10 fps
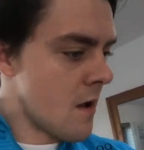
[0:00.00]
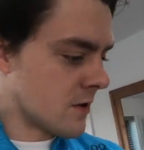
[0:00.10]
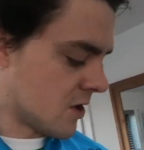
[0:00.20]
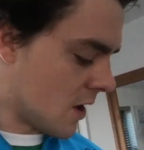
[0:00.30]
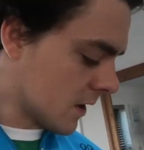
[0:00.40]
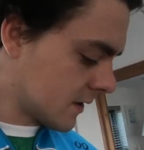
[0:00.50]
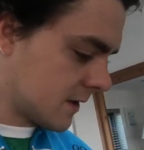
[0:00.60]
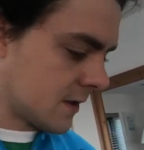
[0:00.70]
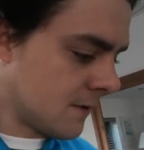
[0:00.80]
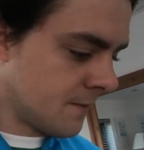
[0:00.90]

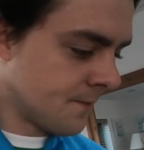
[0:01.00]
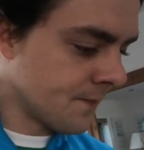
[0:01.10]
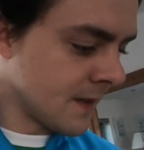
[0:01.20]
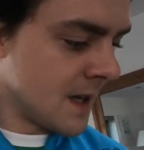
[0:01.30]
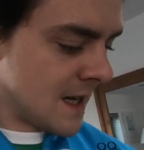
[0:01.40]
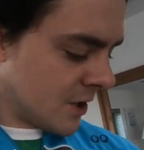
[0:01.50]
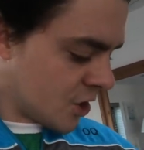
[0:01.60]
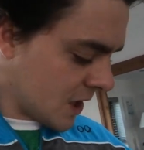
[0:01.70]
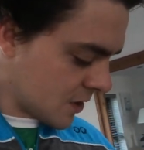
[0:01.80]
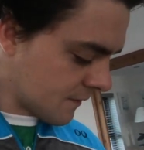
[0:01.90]
socks,
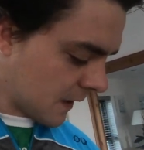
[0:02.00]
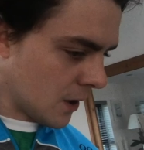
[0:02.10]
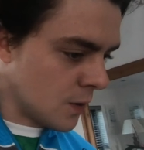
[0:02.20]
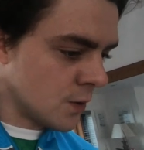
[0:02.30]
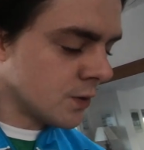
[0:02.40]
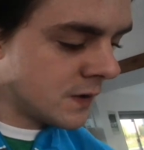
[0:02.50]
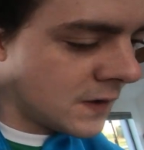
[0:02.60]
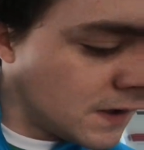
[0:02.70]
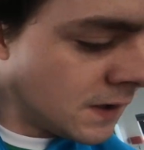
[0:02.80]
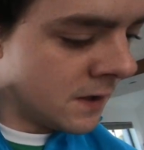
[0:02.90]
change of
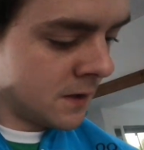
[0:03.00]
clothes.